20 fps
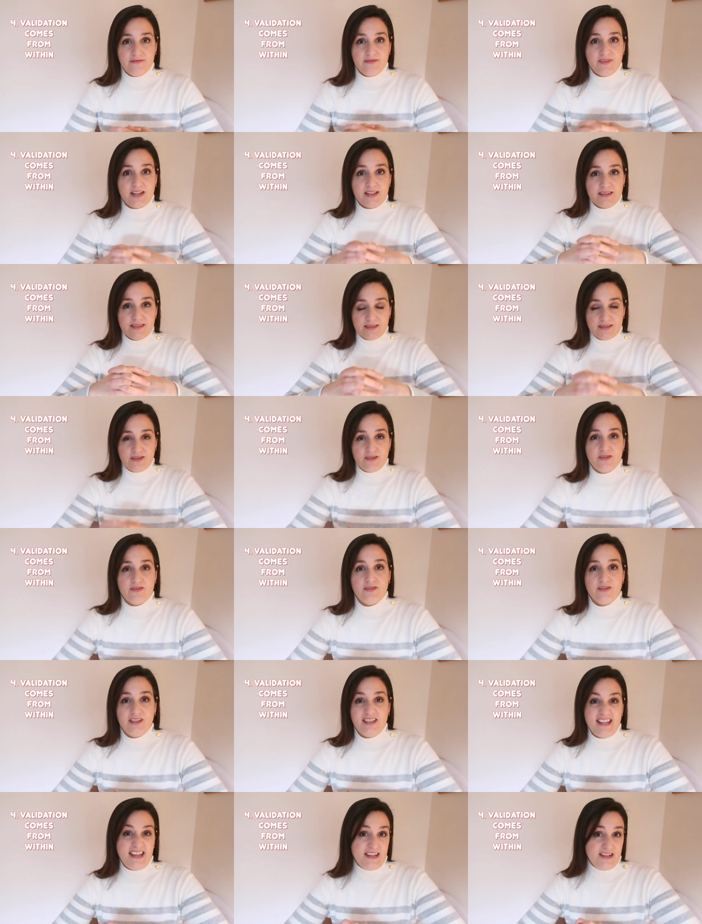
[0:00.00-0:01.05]
That's
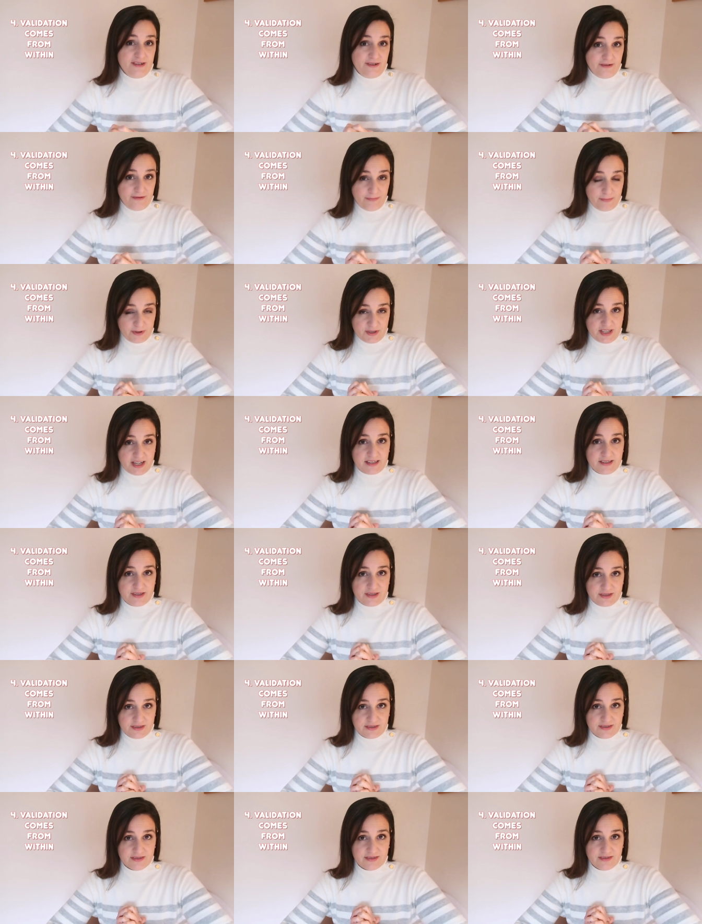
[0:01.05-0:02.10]
another layer of
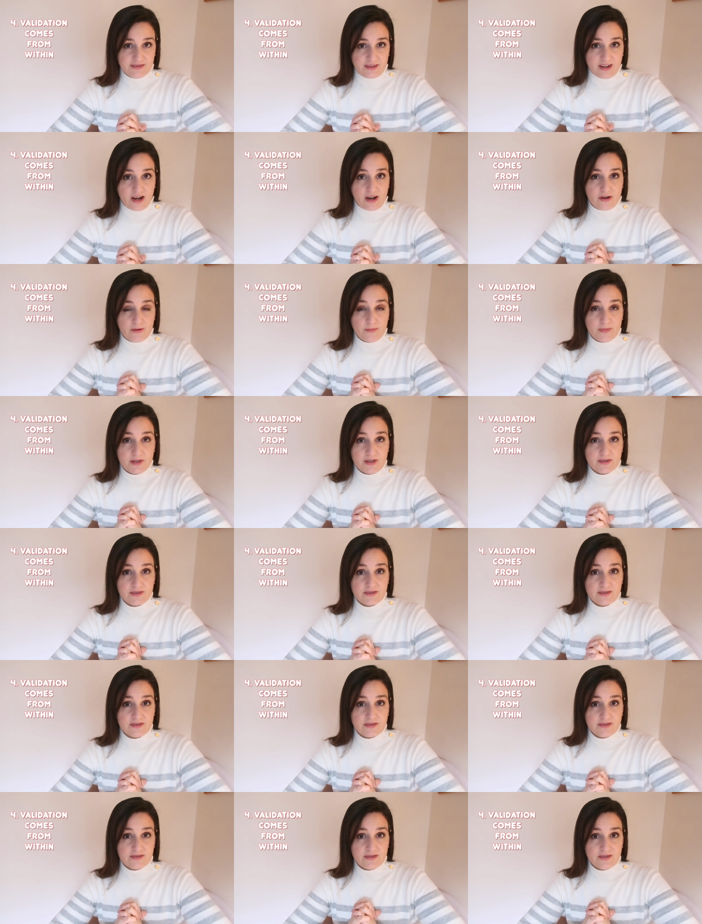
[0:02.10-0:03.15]
protection there, because
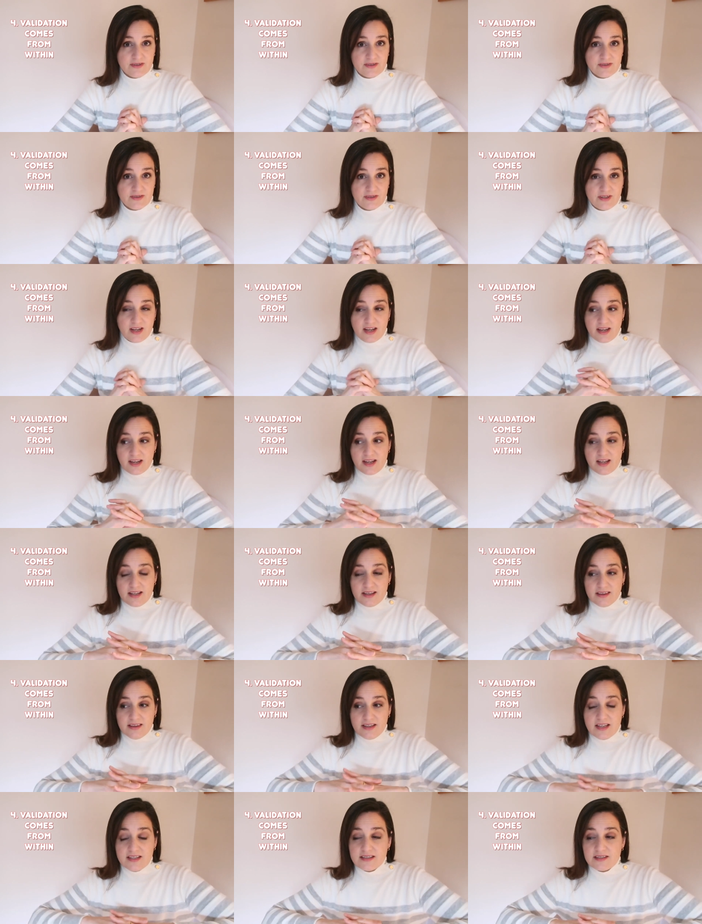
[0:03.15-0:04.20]
there's
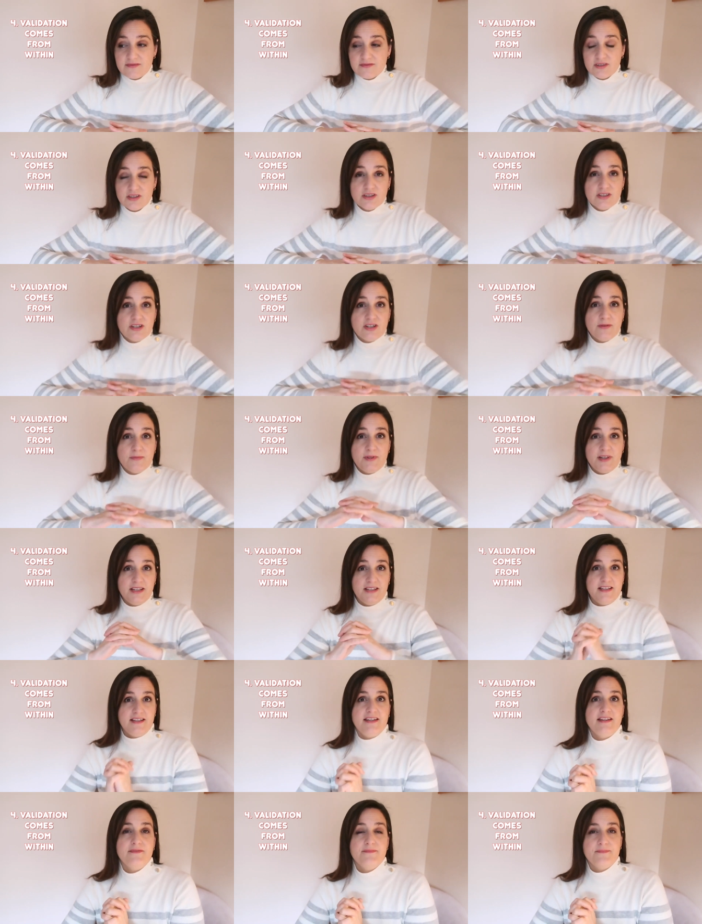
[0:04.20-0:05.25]
less
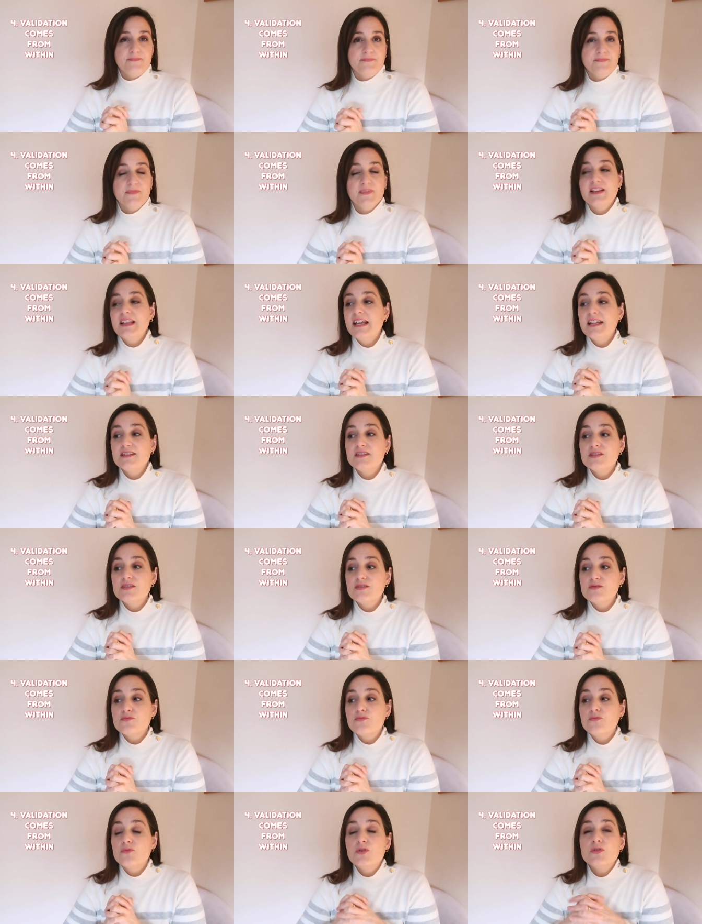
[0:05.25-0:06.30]
vulnerability, less
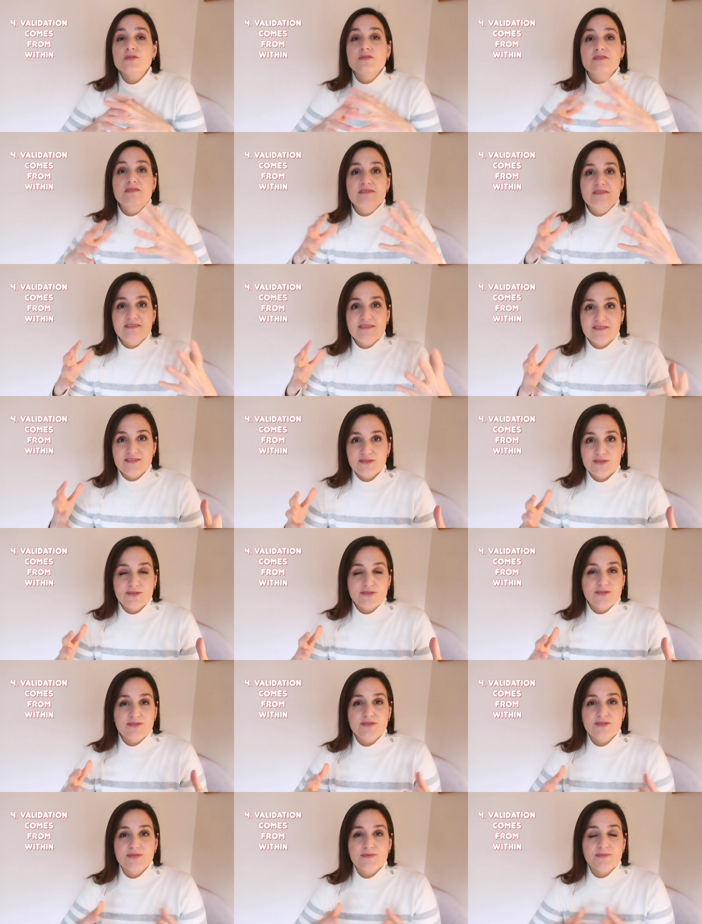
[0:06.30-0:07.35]
wounds to
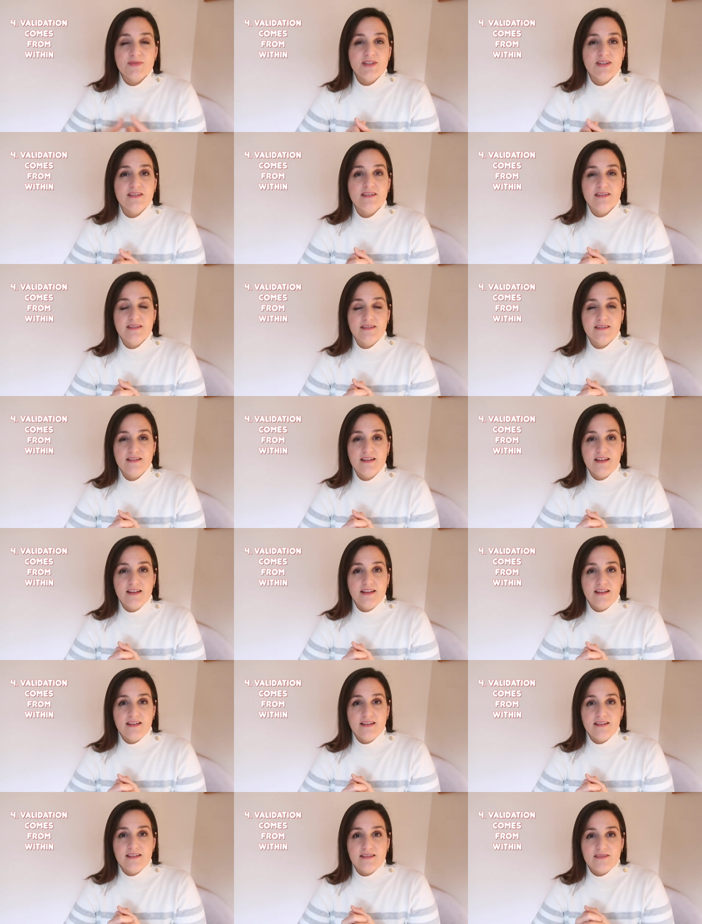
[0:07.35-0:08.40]
be
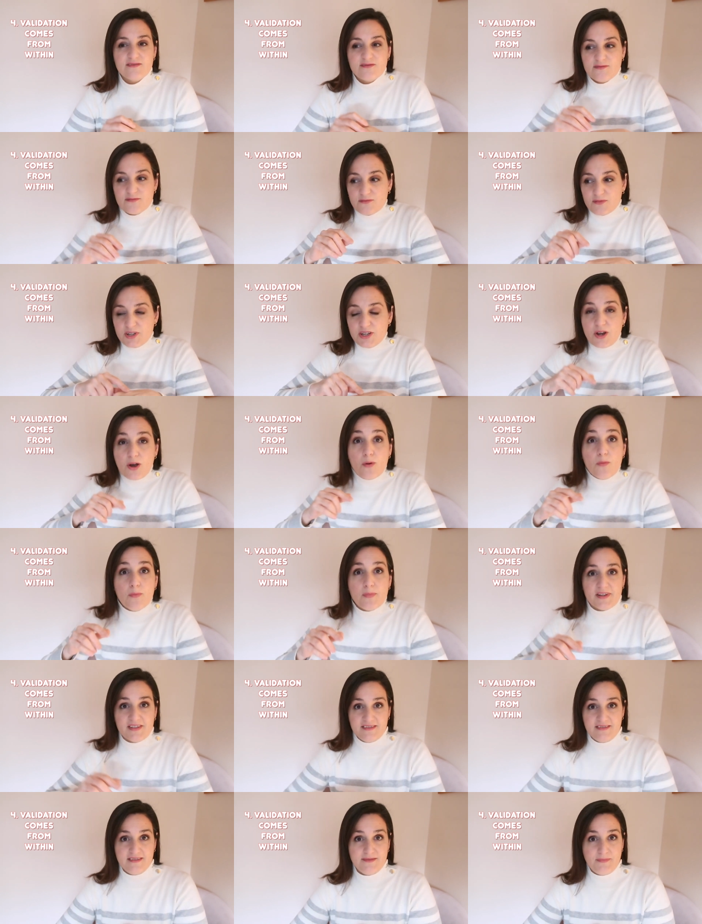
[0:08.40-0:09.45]

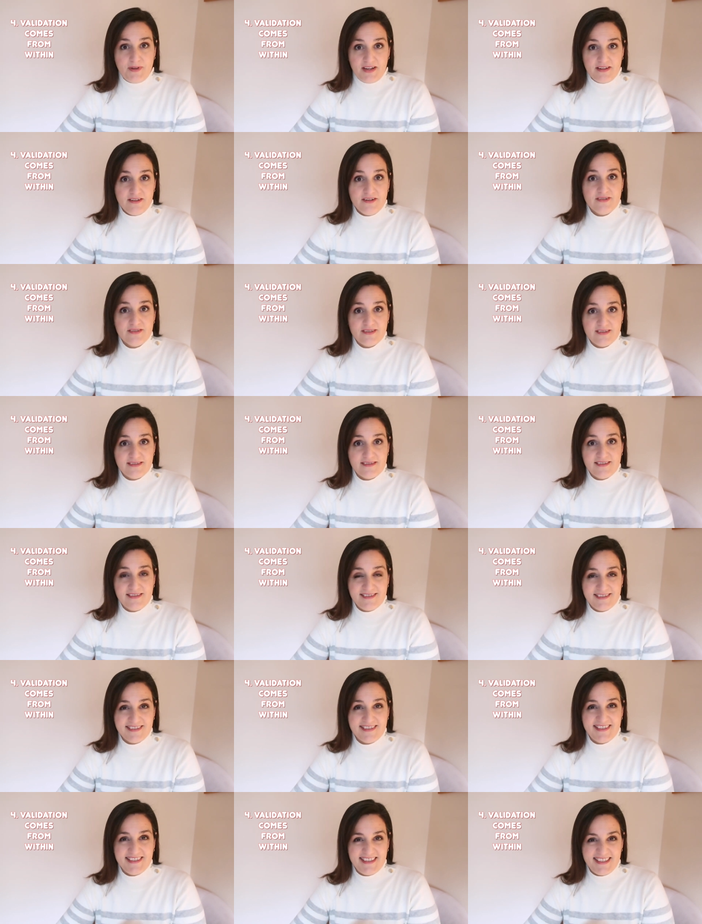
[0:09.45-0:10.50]
reopened by
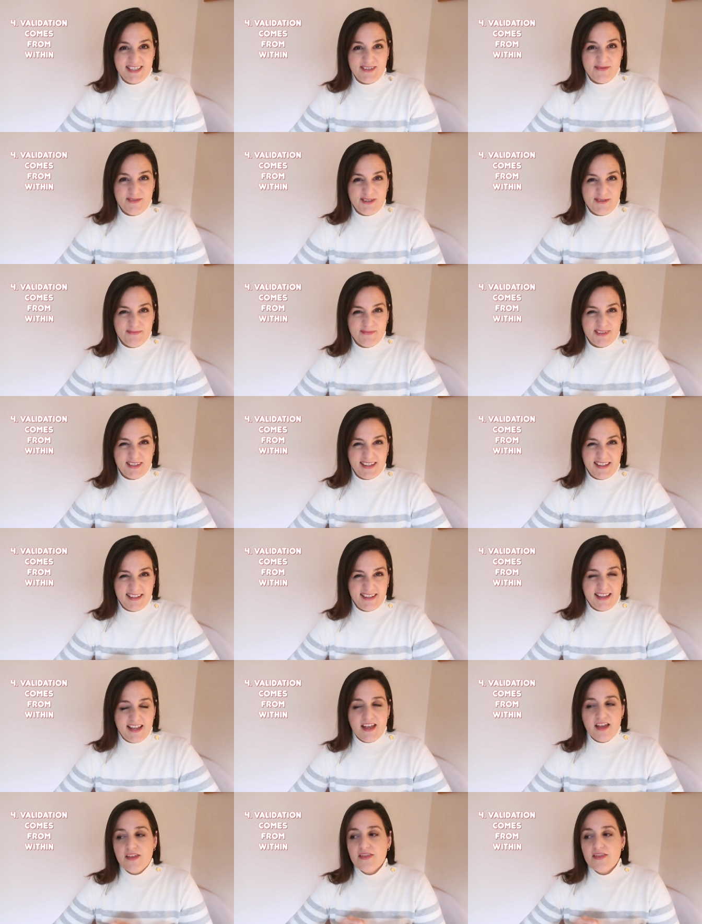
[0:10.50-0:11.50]
narcissists. You see what I'm saying?